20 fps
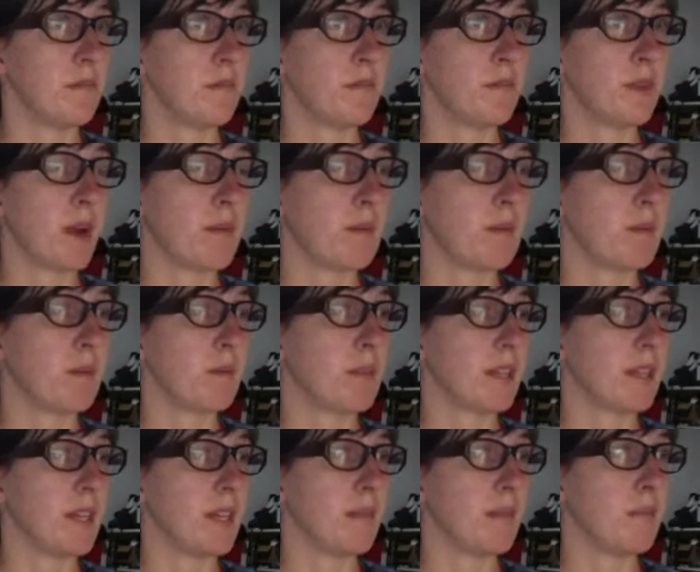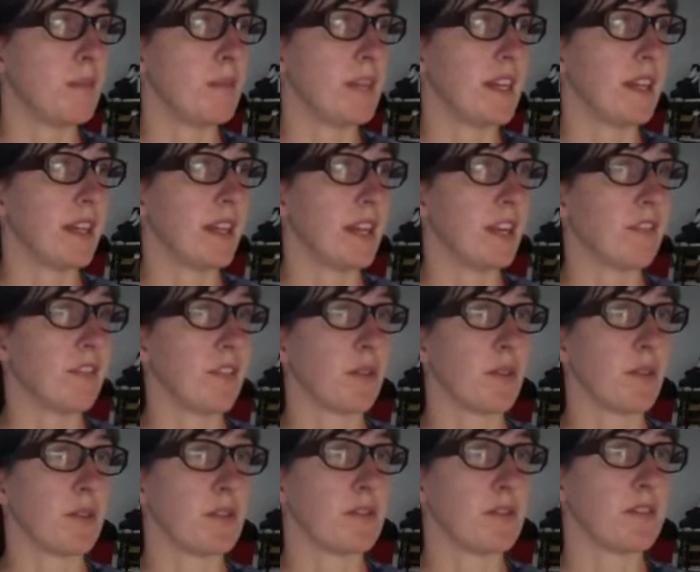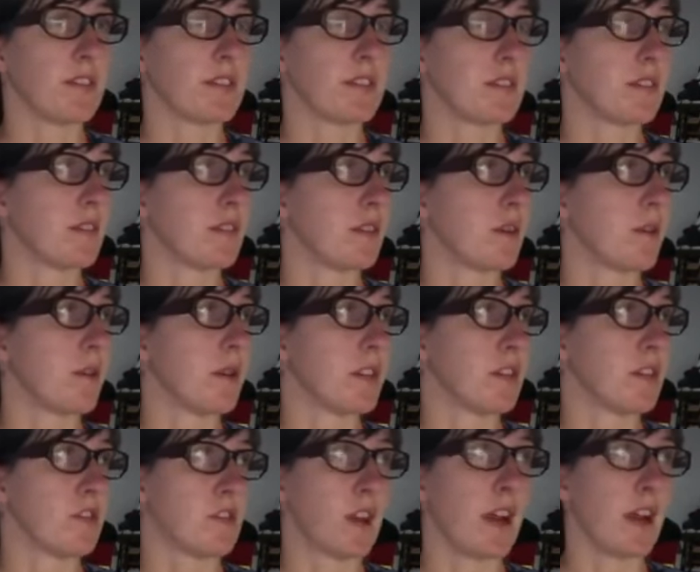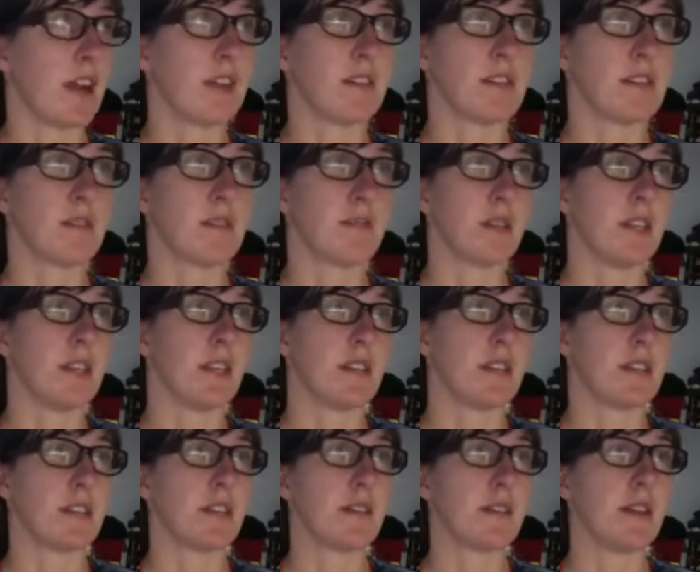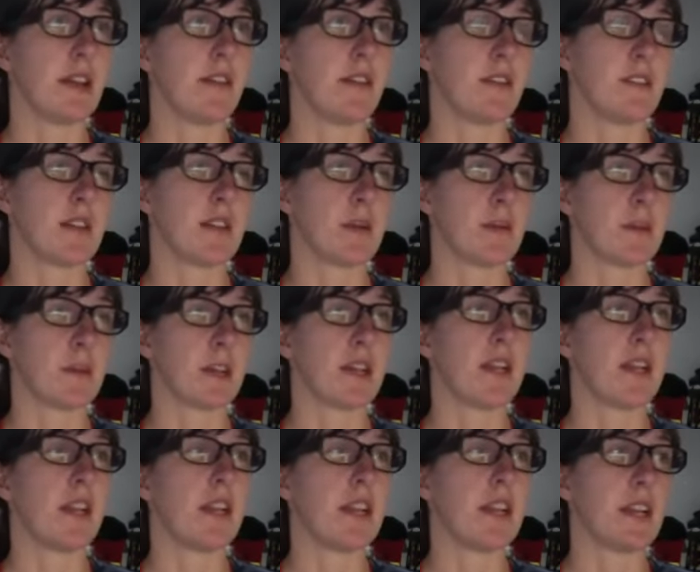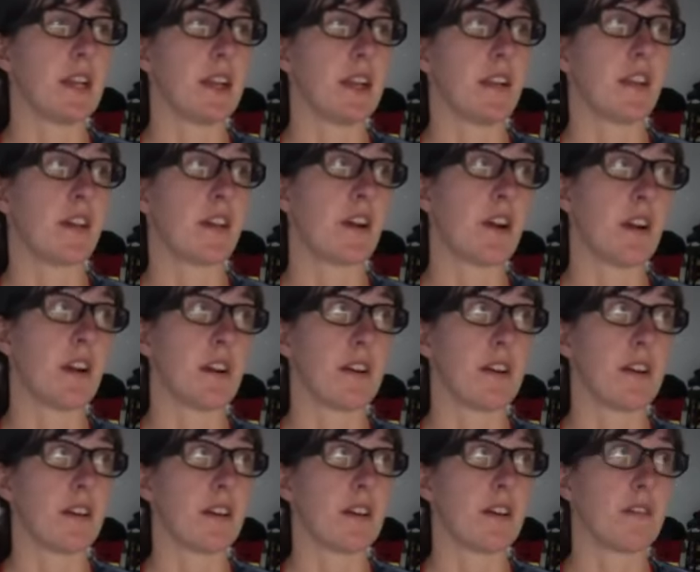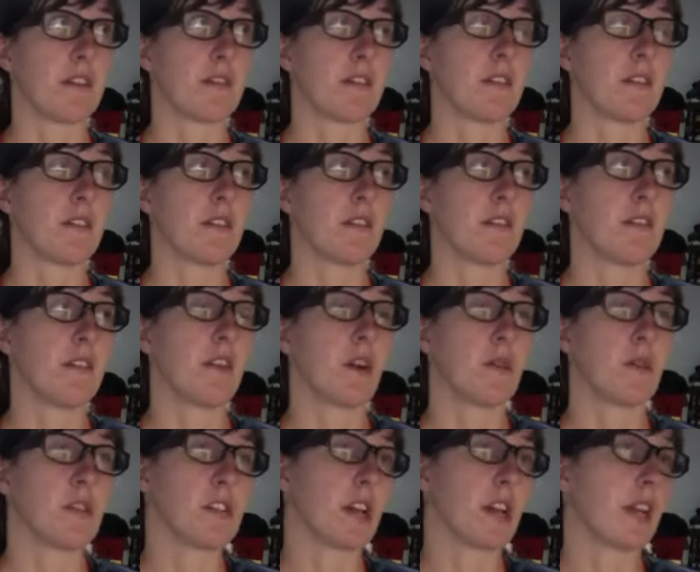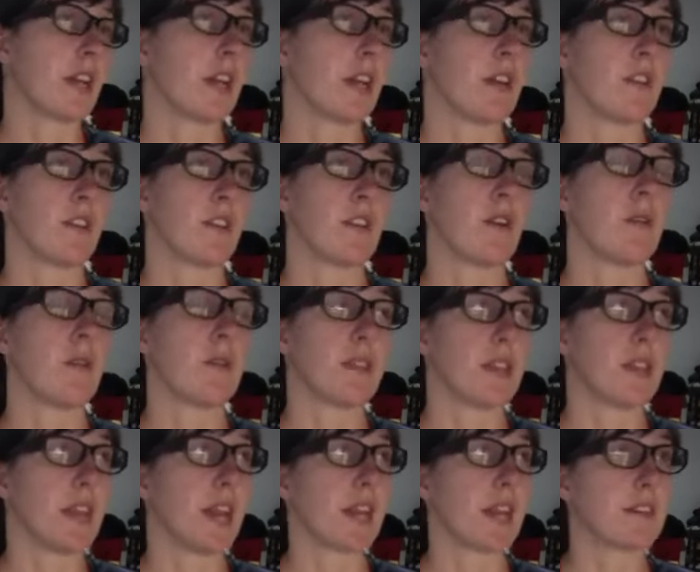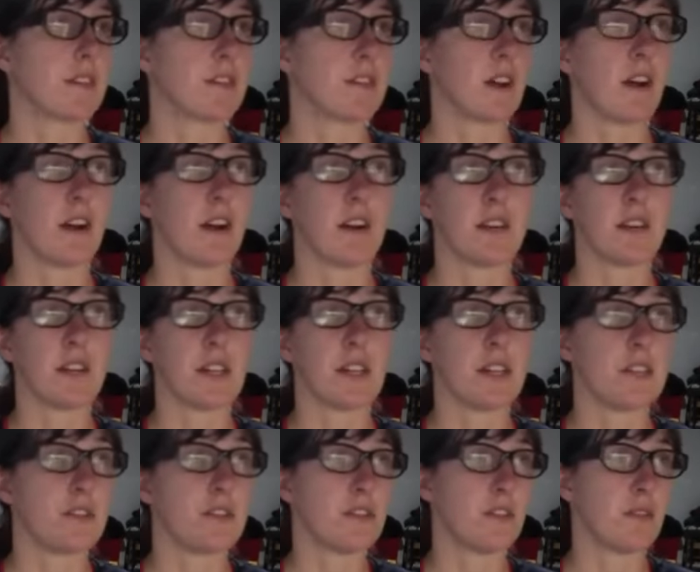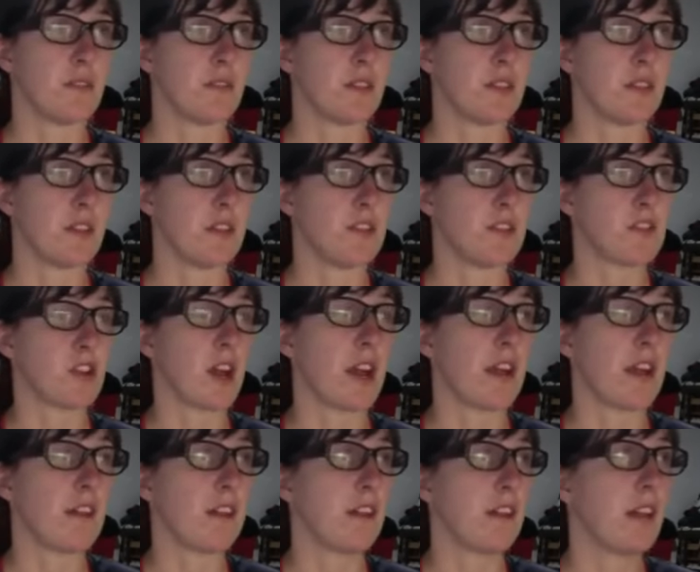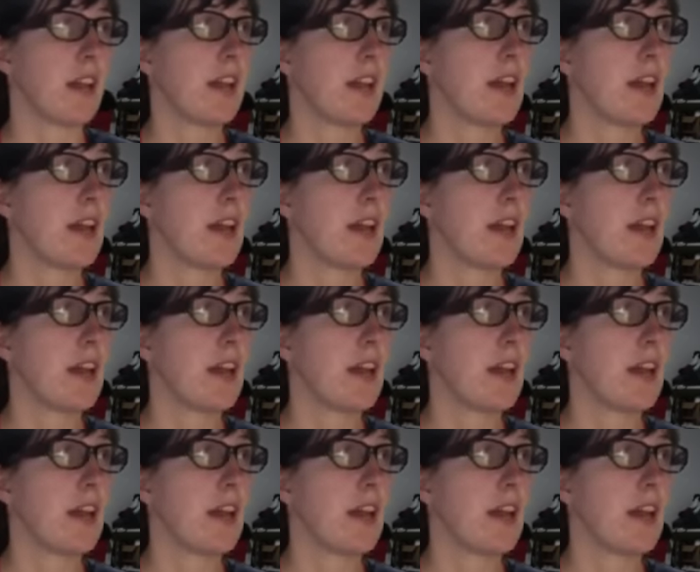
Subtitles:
probably be like for those of us that are going to trials and we need to, every time we're getting in and out of the car, to go check in or go with the next dog into the trial,